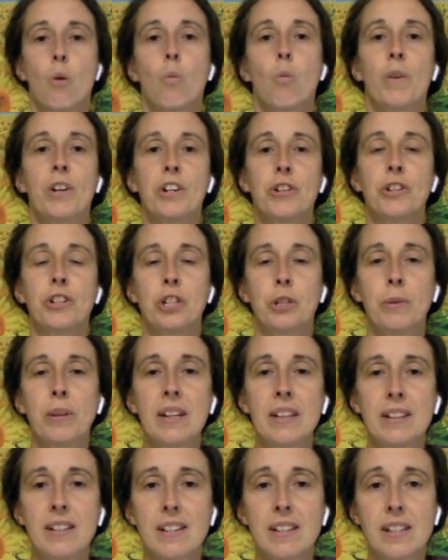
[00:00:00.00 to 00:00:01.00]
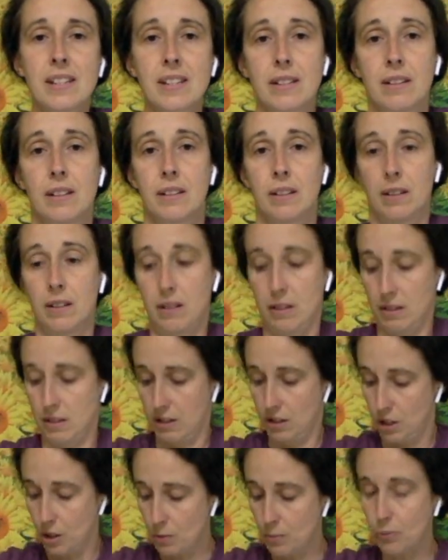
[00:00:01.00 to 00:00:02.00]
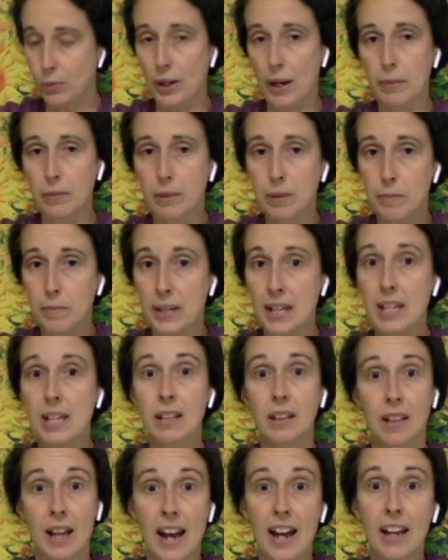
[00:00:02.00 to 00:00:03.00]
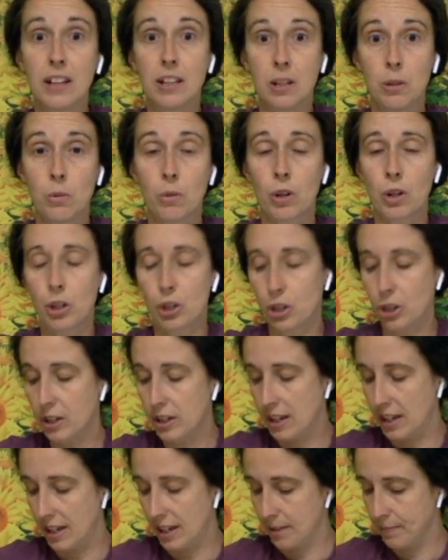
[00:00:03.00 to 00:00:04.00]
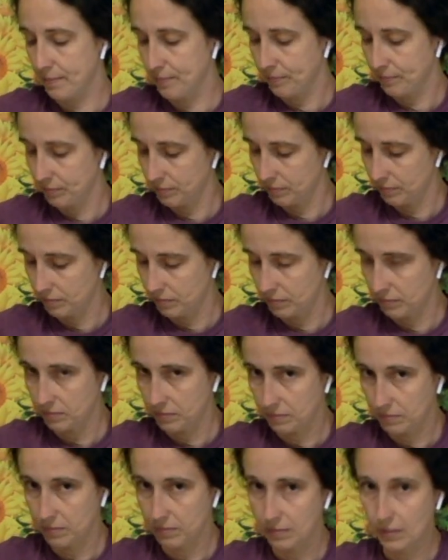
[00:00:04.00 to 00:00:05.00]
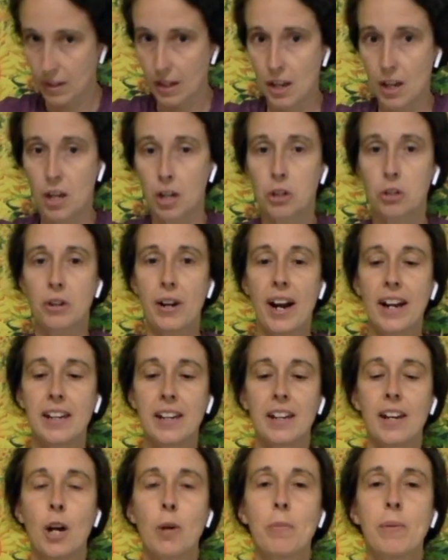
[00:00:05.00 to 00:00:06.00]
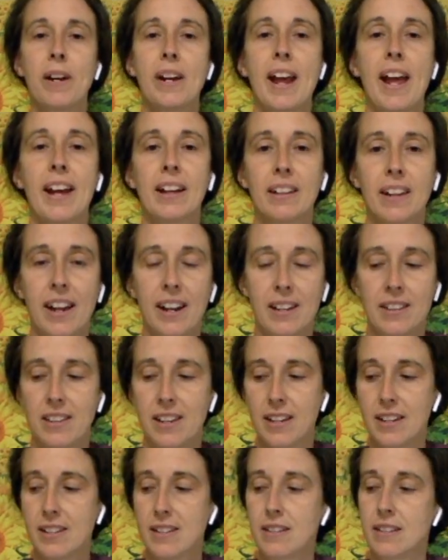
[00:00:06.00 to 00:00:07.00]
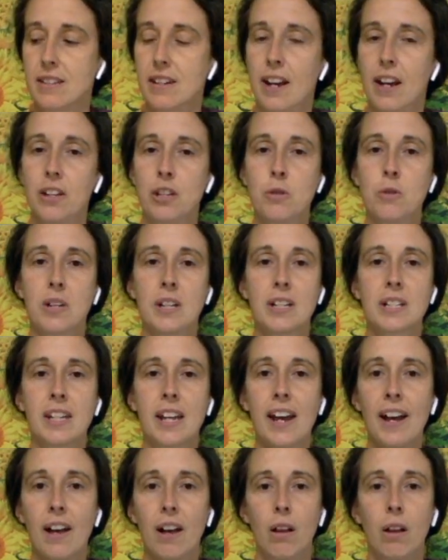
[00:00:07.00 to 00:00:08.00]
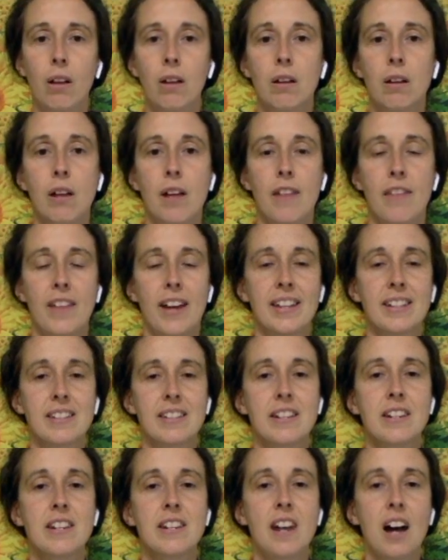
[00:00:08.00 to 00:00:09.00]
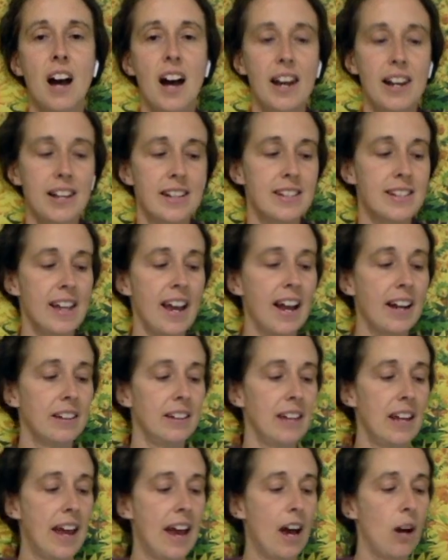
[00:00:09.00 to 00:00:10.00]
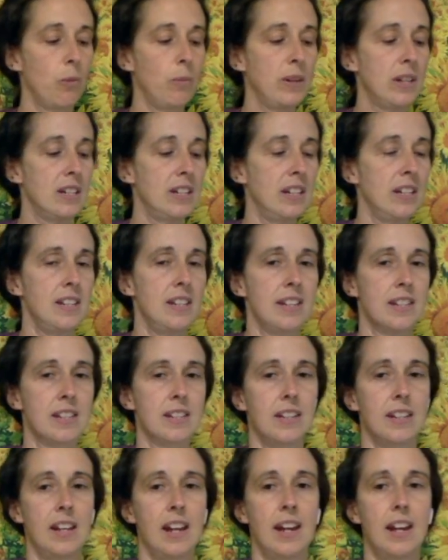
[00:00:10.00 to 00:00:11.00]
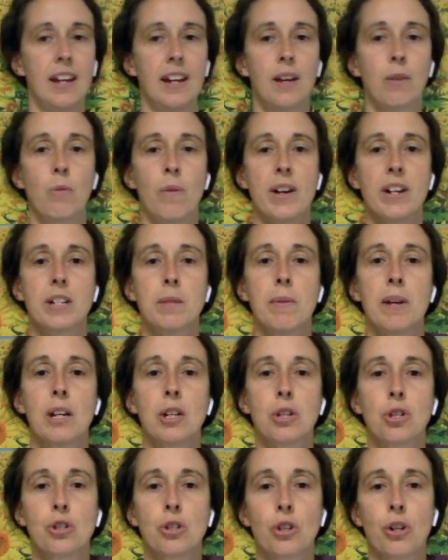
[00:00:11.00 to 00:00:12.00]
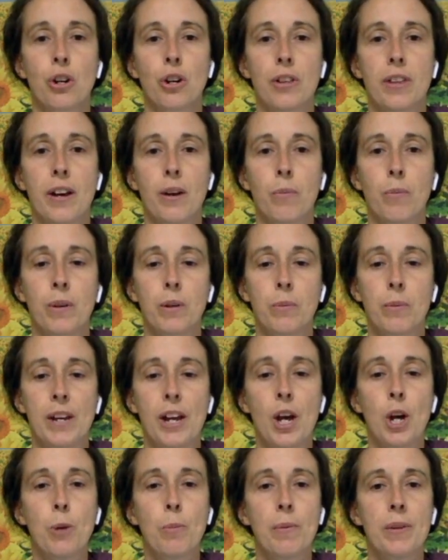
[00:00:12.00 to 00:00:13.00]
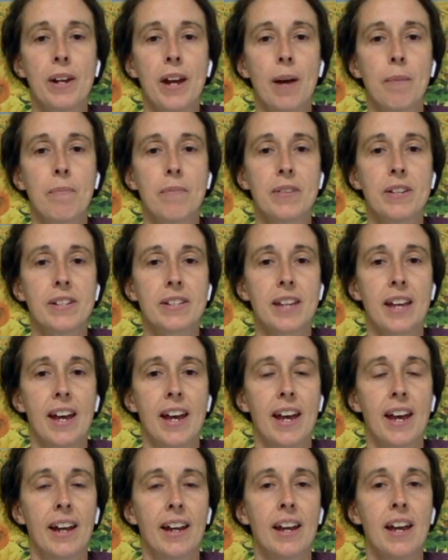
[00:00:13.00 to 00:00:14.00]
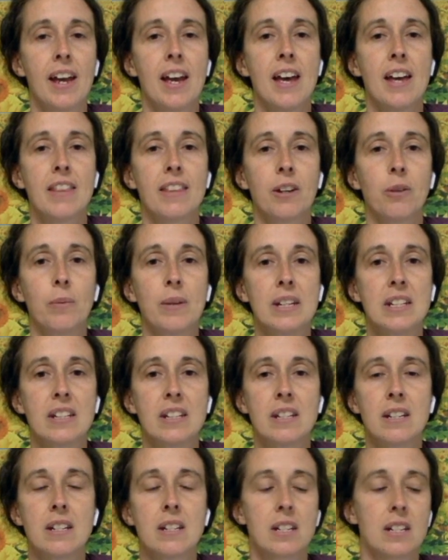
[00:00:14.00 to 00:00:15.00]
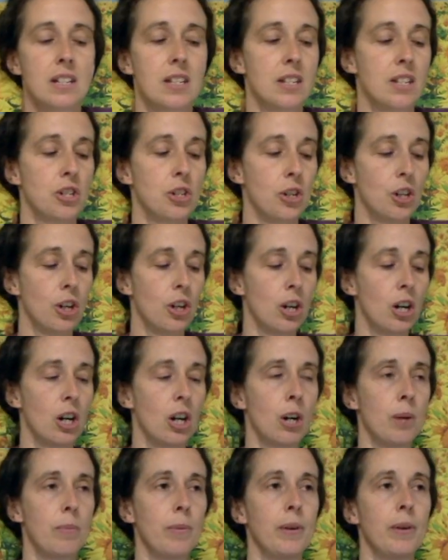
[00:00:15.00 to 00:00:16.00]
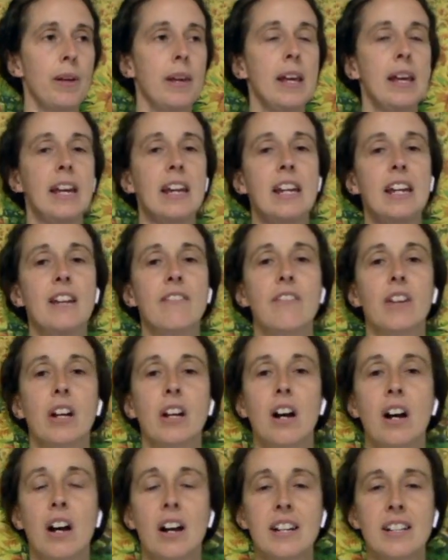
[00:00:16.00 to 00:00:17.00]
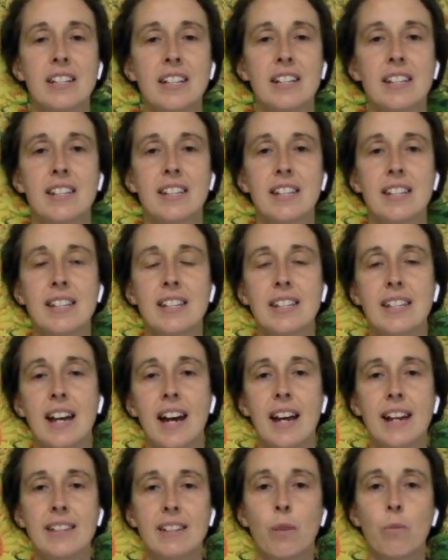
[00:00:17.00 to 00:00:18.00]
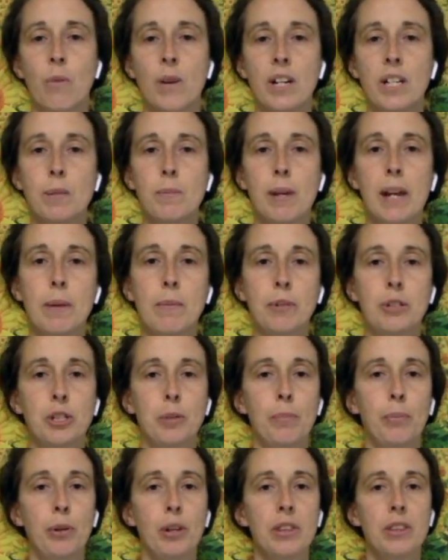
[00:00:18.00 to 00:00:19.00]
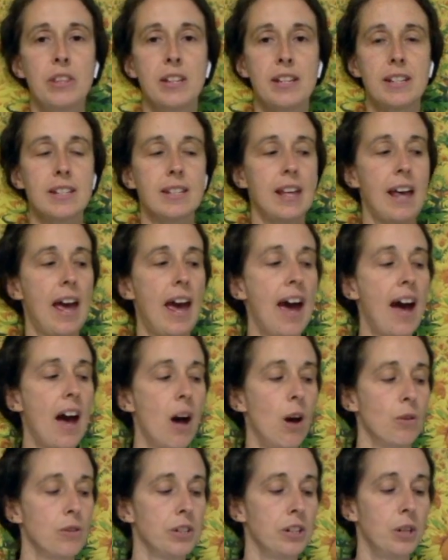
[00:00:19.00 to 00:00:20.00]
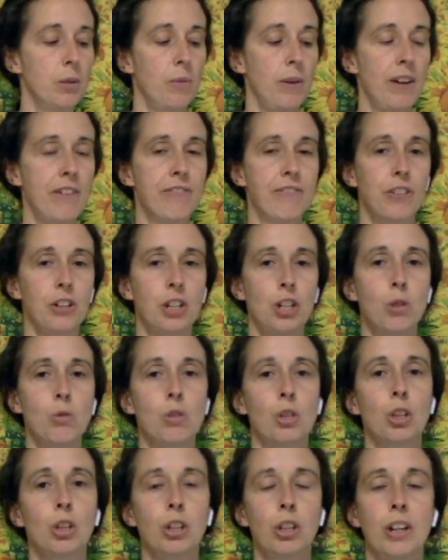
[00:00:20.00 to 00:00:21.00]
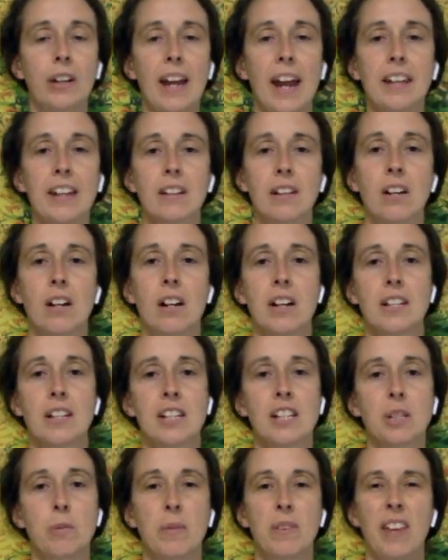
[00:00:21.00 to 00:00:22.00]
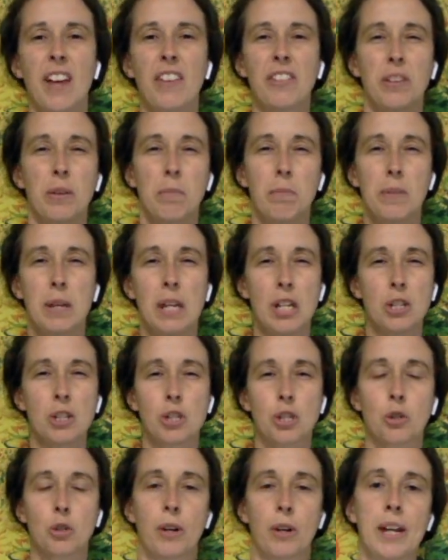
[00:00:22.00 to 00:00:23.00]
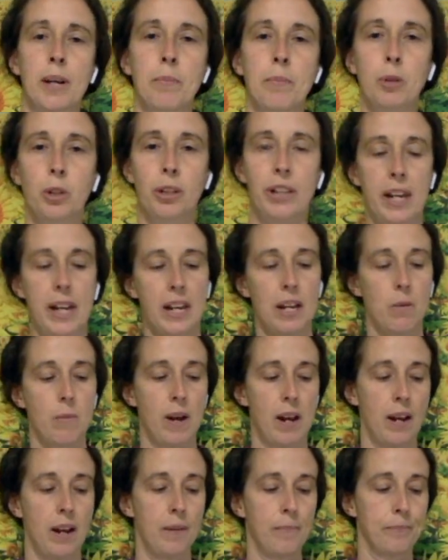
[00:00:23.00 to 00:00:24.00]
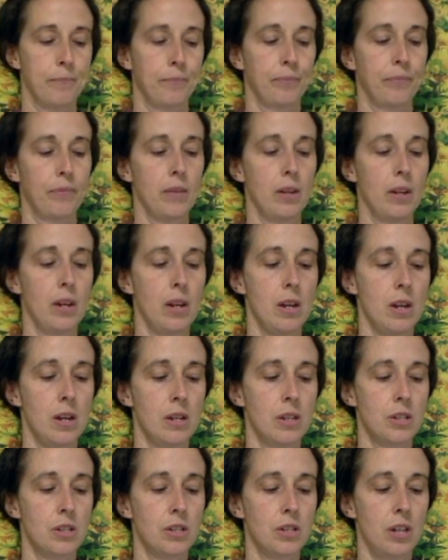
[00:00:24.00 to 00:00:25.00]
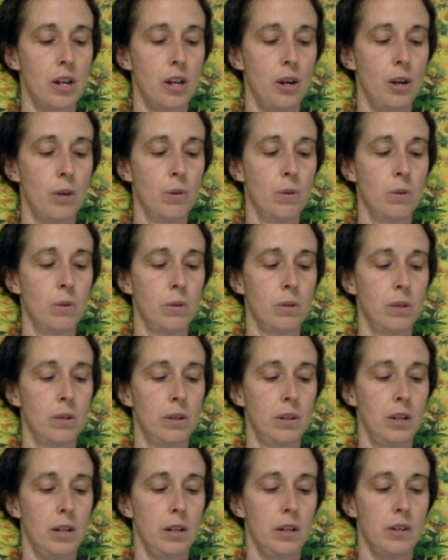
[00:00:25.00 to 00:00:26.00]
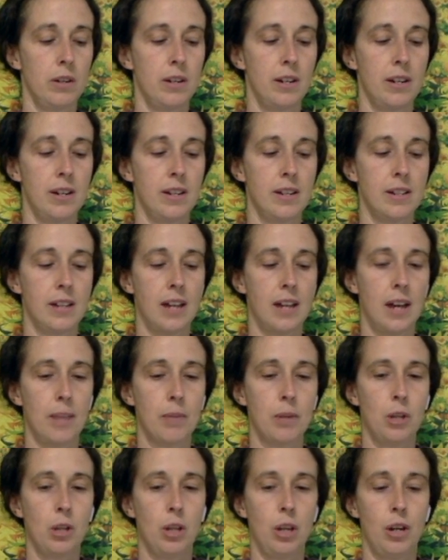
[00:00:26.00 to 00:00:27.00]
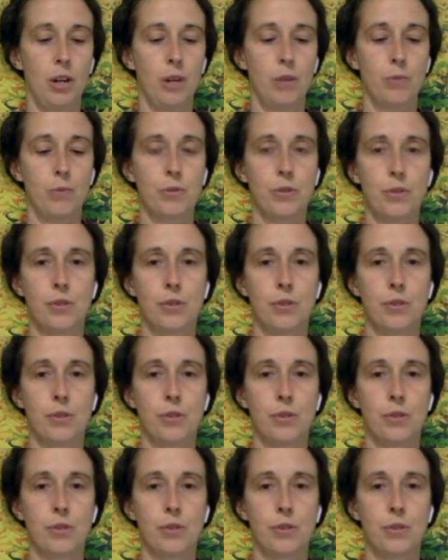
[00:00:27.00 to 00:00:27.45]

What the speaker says: When you're doing this, you'd probably be like you were cooking, cracking open an egg like this. Now, you can tell that's not exactly how we did this today, and I wanted to make sure that when we opened up this egg that we didn't disturb any of the contents inside. So I wanted to be able to put this out in a way for you to look at the contents without them being scrambled in any way. So here it is up close.